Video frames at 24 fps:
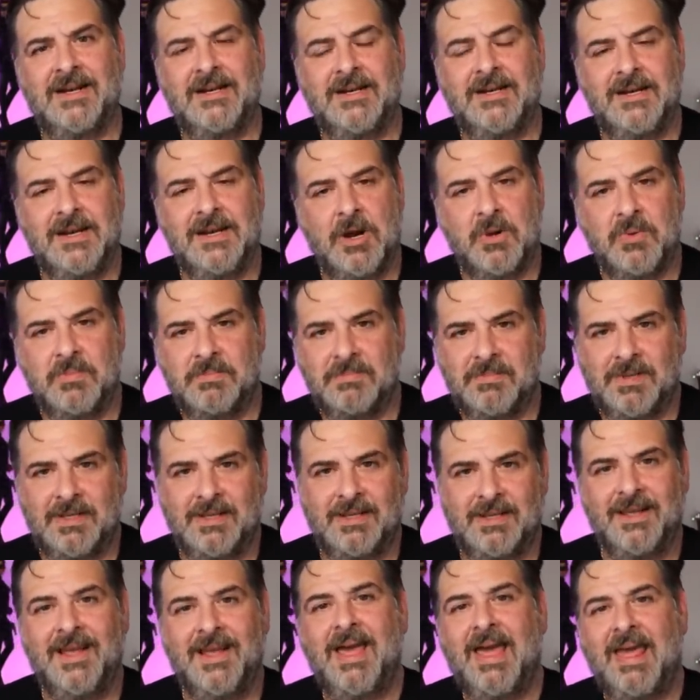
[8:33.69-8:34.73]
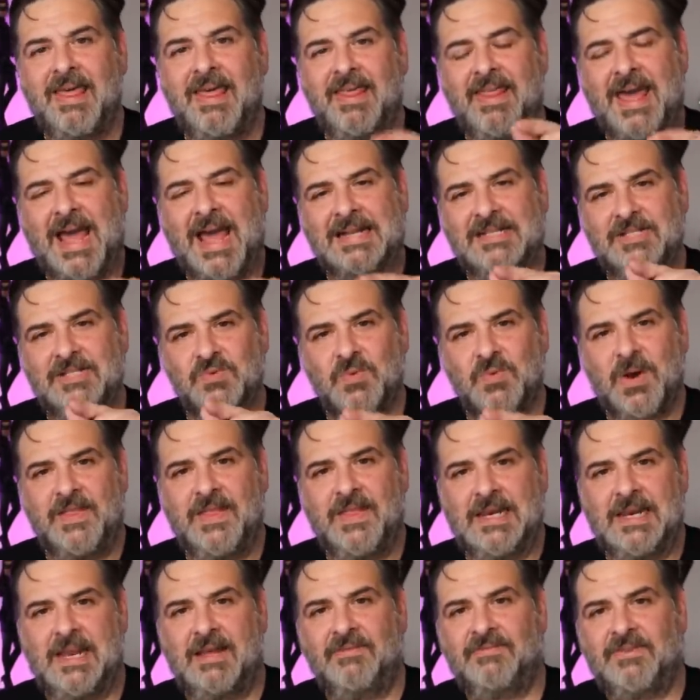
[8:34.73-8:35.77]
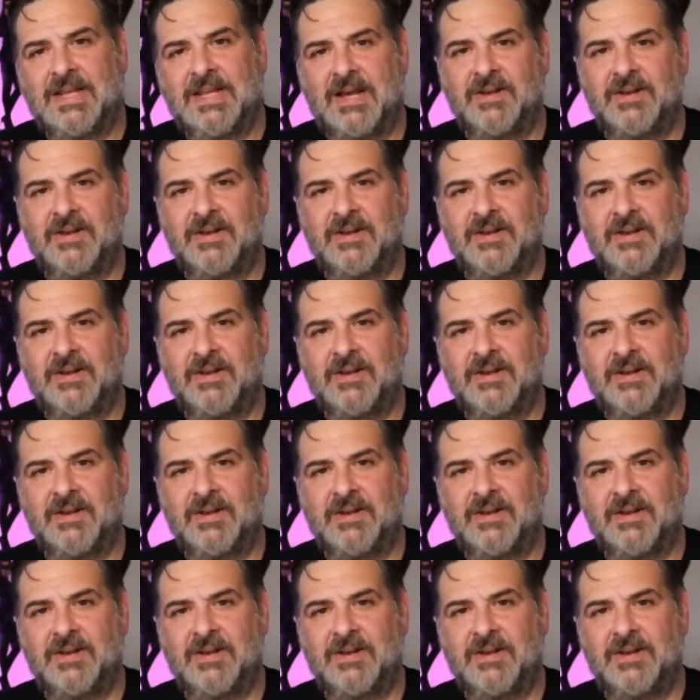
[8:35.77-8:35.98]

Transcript: No, that's why they left out